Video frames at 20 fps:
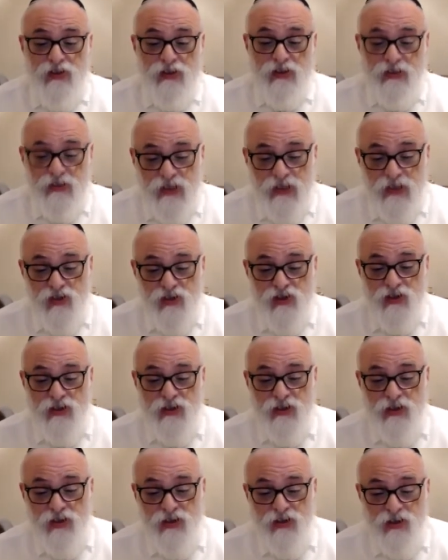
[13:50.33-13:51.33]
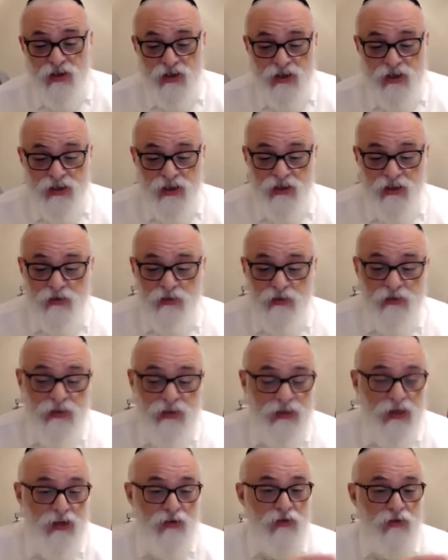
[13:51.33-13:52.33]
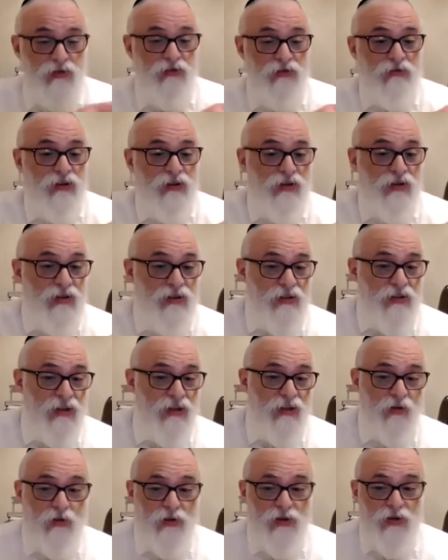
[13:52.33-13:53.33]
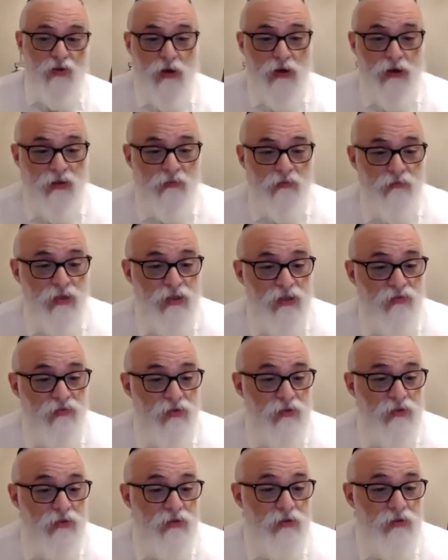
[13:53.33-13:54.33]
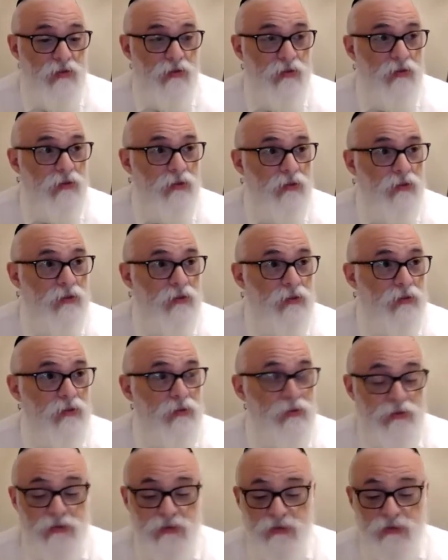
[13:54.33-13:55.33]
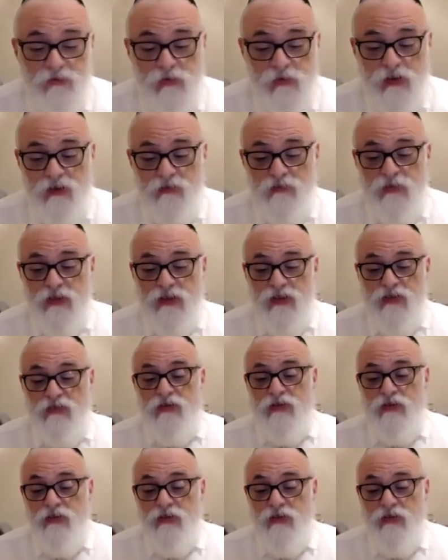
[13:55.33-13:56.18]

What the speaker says: This is actually what you raised yesterday, the question, why not mitzvahs? Why not mitzvahs?